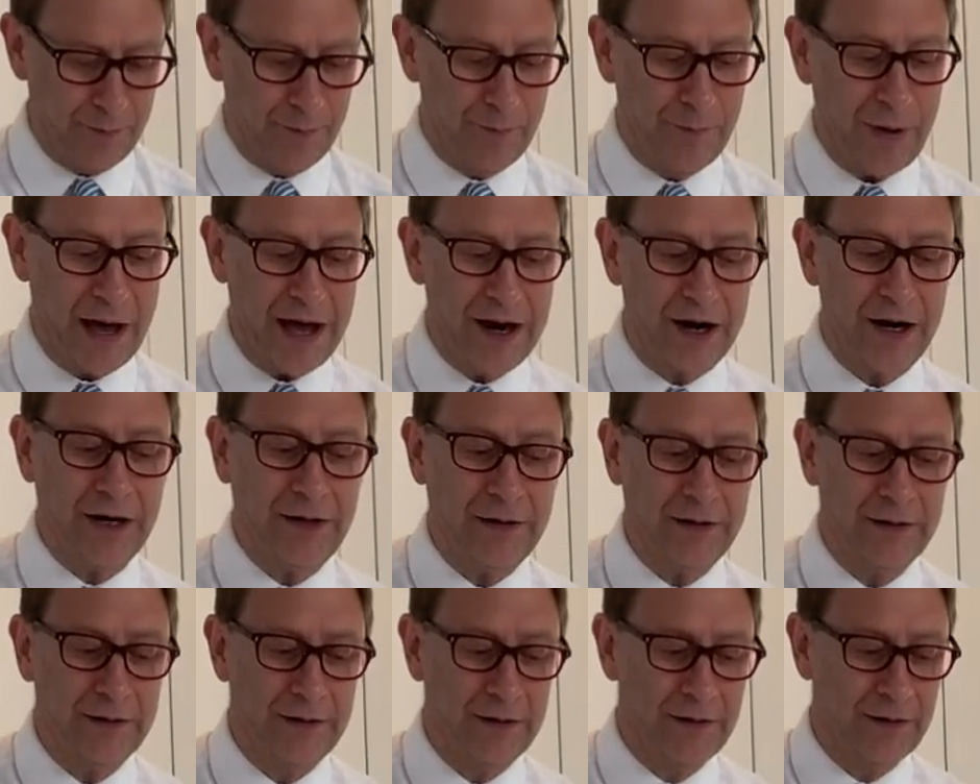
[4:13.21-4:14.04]

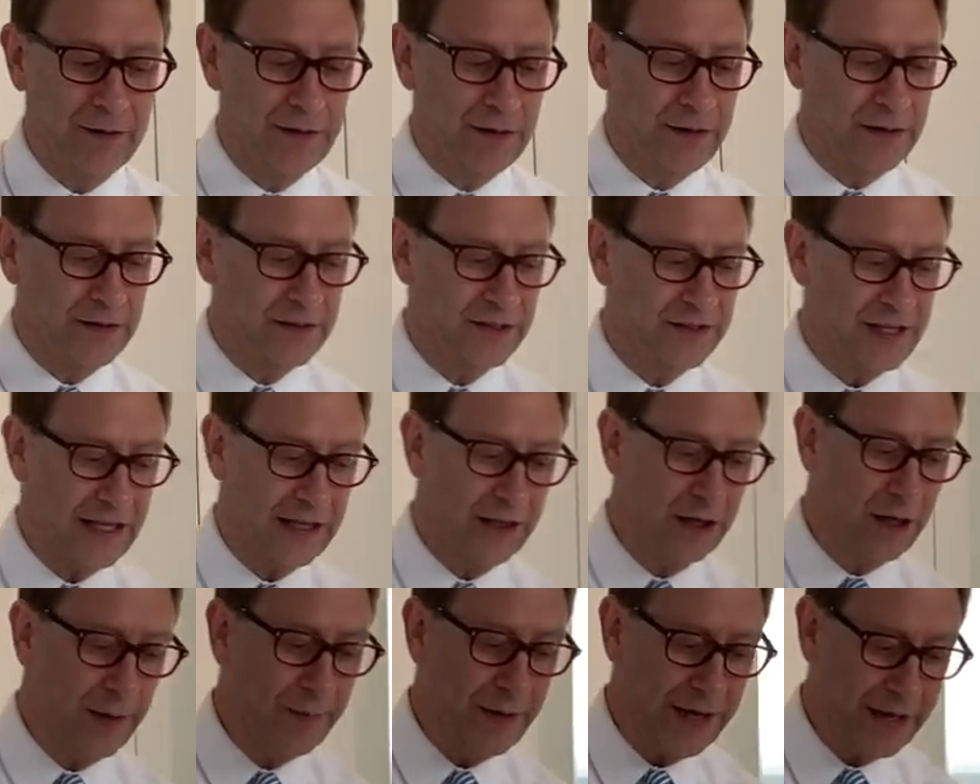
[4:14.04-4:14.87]
Butter, take a
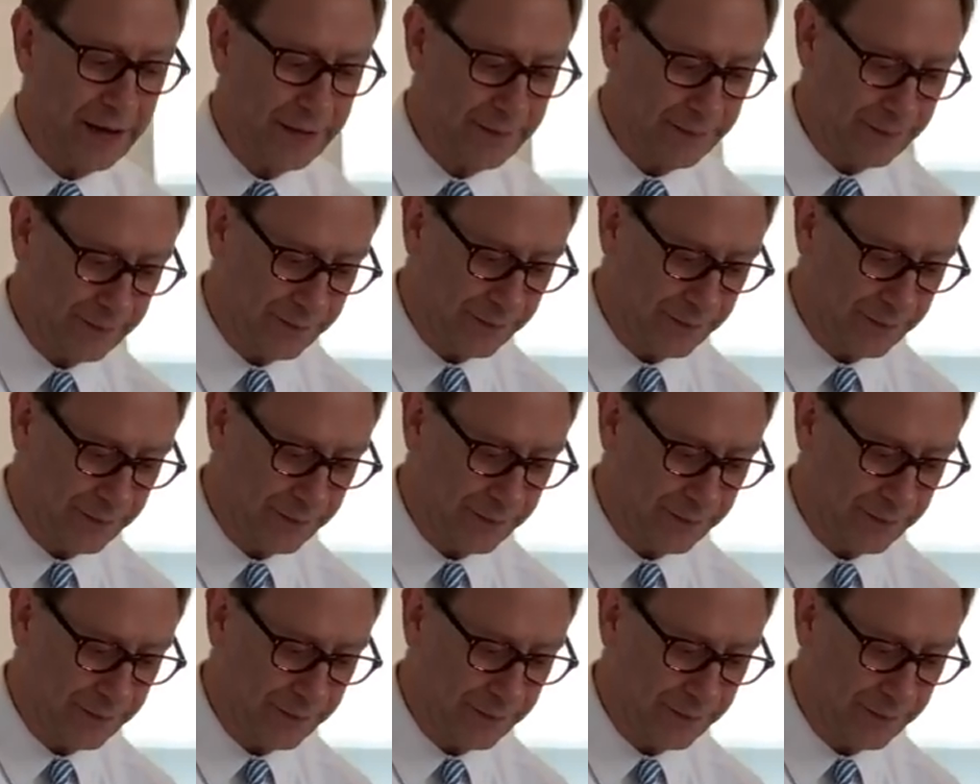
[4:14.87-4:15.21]
little bit.